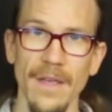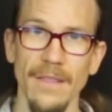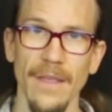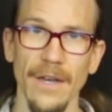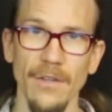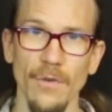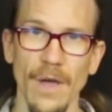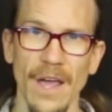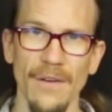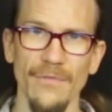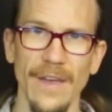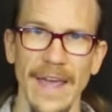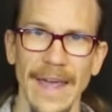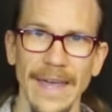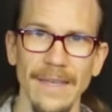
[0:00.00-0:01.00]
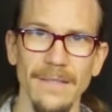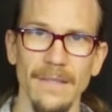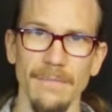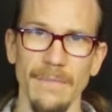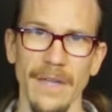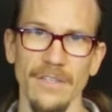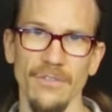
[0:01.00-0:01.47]
Then you have
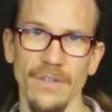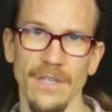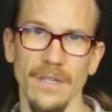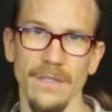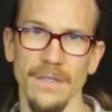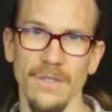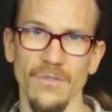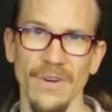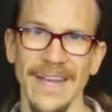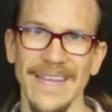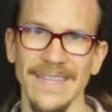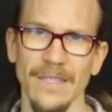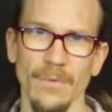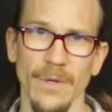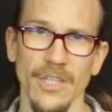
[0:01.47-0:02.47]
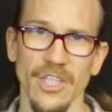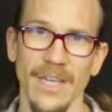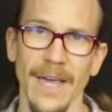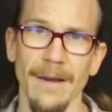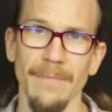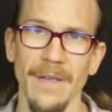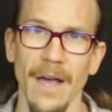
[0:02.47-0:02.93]
asymmetrical strains, which
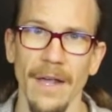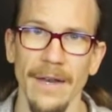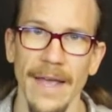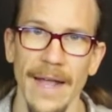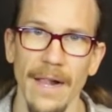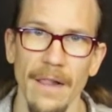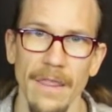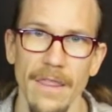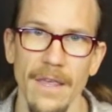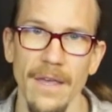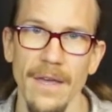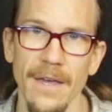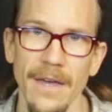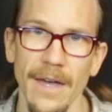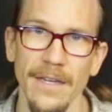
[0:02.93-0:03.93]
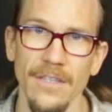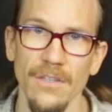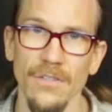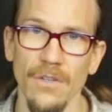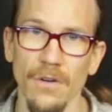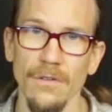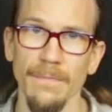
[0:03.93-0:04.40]
can be unhealthy, and you
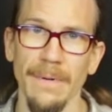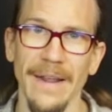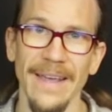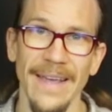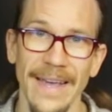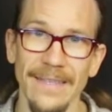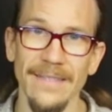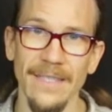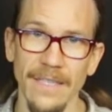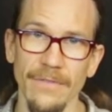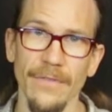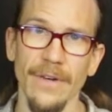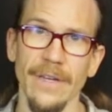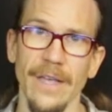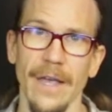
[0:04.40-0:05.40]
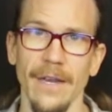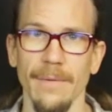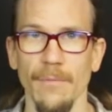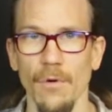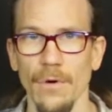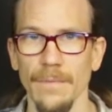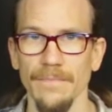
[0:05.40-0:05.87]
don't play as evenly
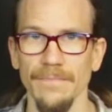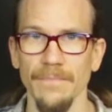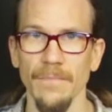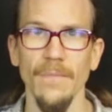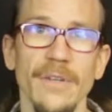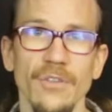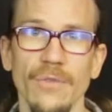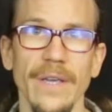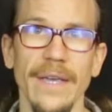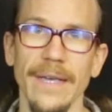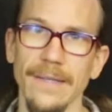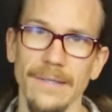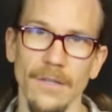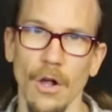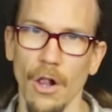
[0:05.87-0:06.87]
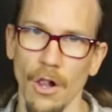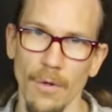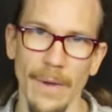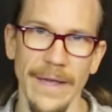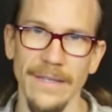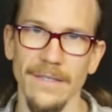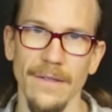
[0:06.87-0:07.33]
anymore. Symmetry isn't
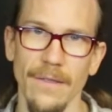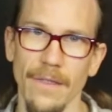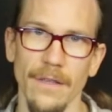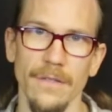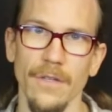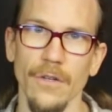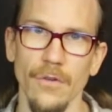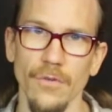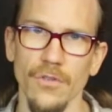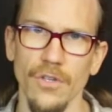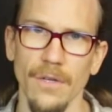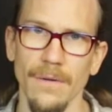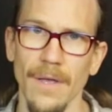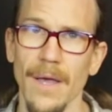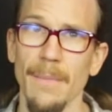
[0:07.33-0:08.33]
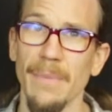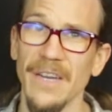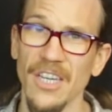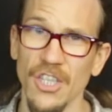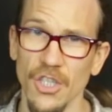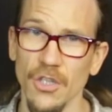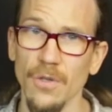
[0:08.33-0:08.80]
always the solution, but
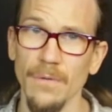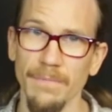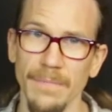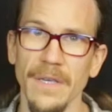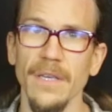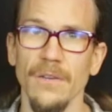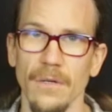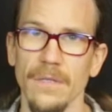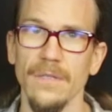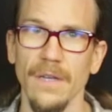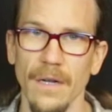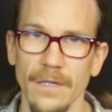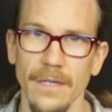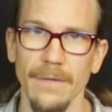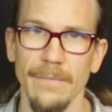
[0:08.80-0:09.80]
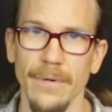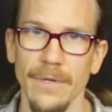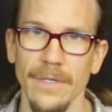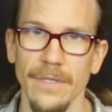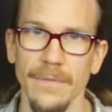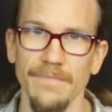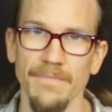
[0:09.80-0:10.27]
it should be your starting
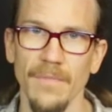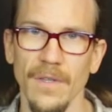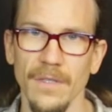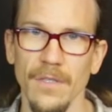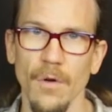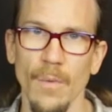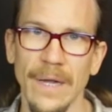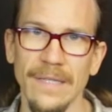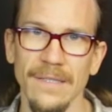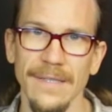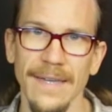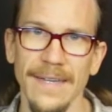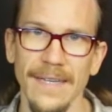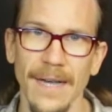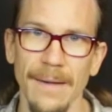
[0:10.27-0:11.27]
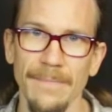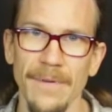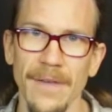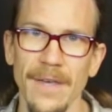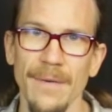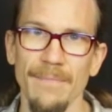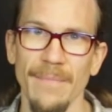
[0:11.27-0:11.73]
point. So when setting up,
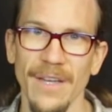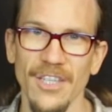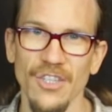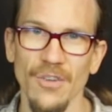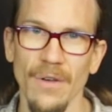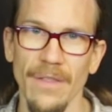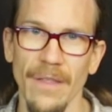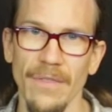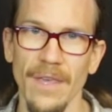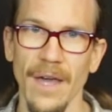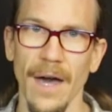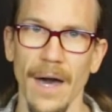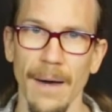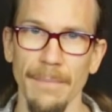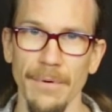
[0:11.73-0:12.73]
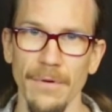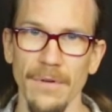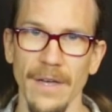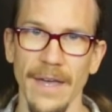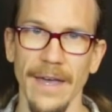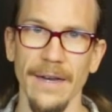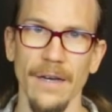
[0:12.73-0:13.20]
make sure that the
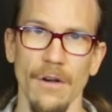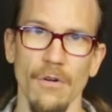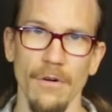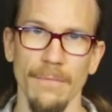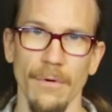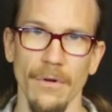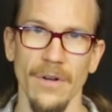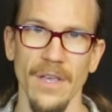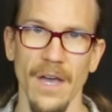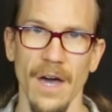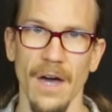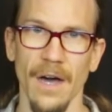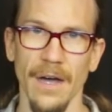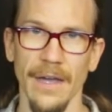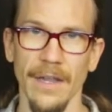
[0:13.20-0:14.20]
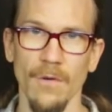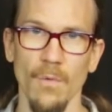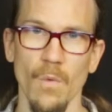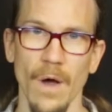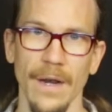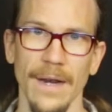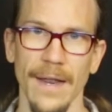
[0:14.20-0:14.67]
upper and lower body are
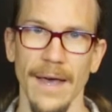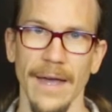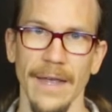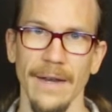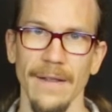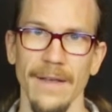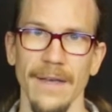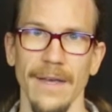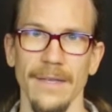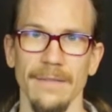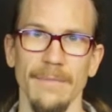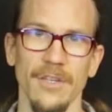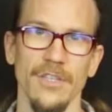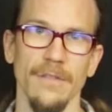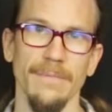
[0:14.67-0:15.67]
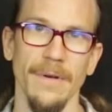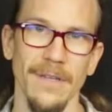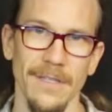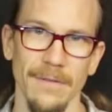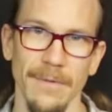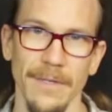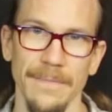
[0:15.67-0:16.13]
in one line as much as
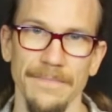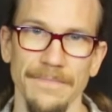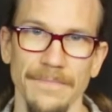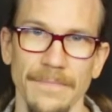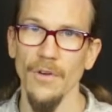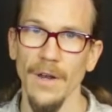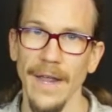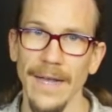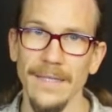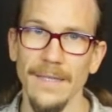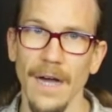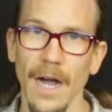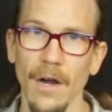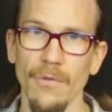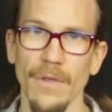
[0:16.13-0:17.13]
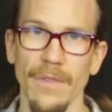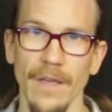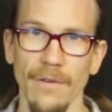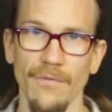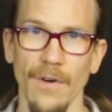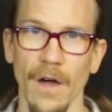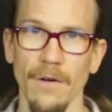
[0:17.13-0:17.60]
possible. If your legs aren't
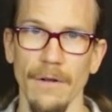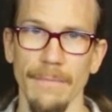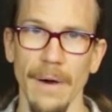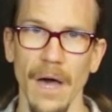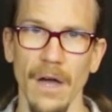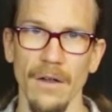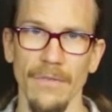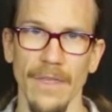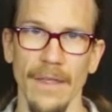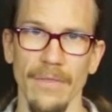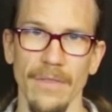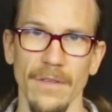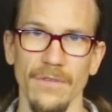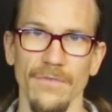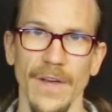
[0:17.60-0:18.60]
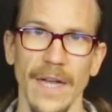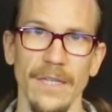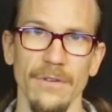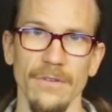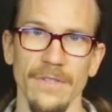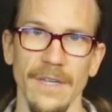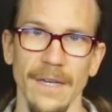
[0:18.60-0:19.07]
that far apart, then this
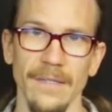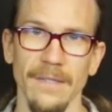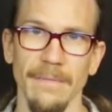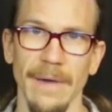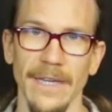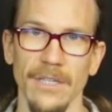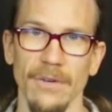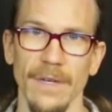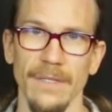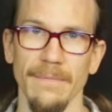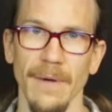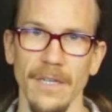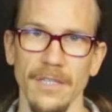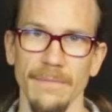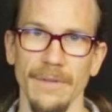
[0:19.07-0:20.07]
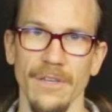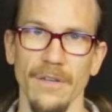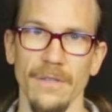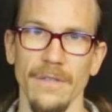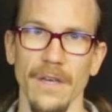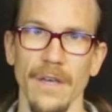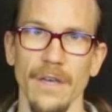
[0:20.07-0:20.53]
factor doesn't matter as much
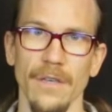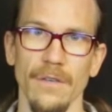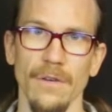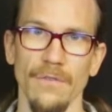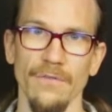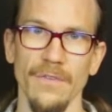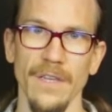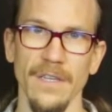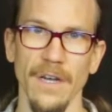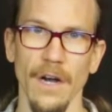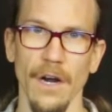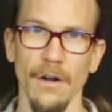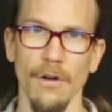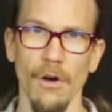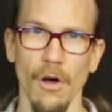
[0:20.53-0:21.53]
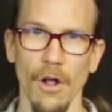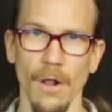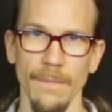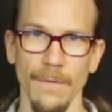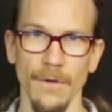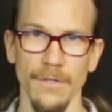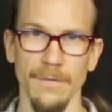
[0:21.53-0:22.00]
because your feet are
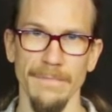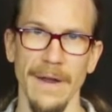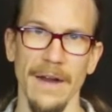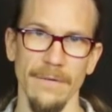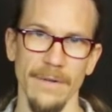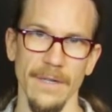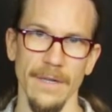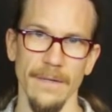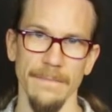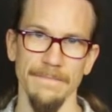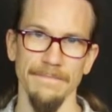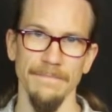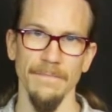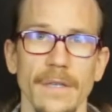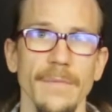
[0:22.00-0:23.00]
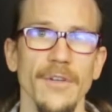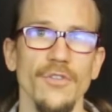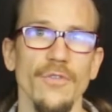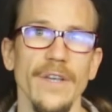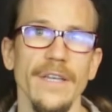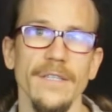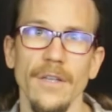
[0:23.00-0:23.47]
almost parallel.
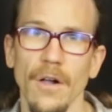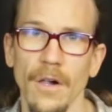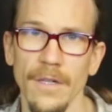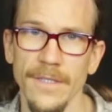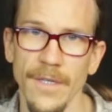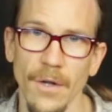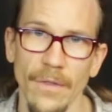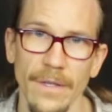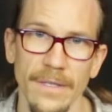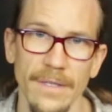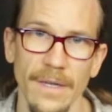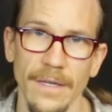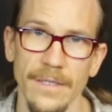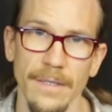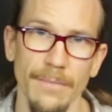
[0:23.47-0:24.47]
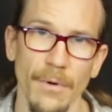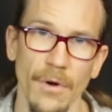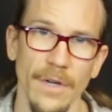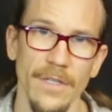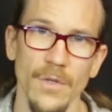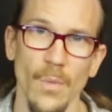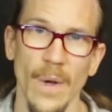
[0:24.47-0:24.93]
Symmetry is also the starting
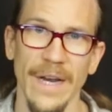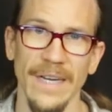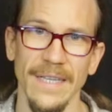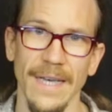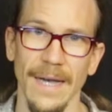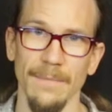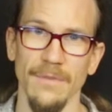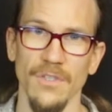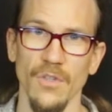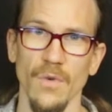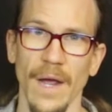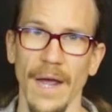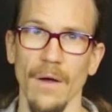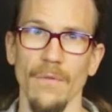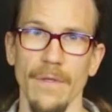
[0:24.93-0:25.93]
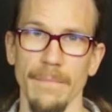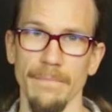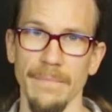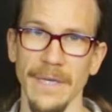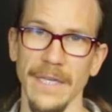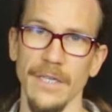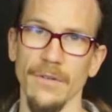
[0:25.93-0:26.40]
point when it comes to how the
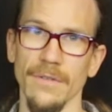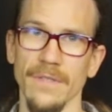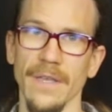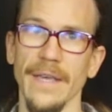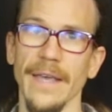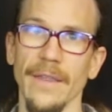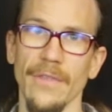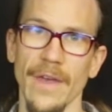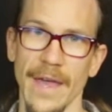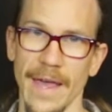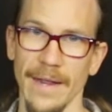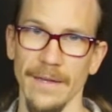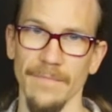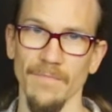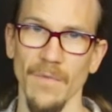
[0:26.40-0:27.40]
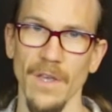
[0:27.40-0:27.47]
beaters hit the head.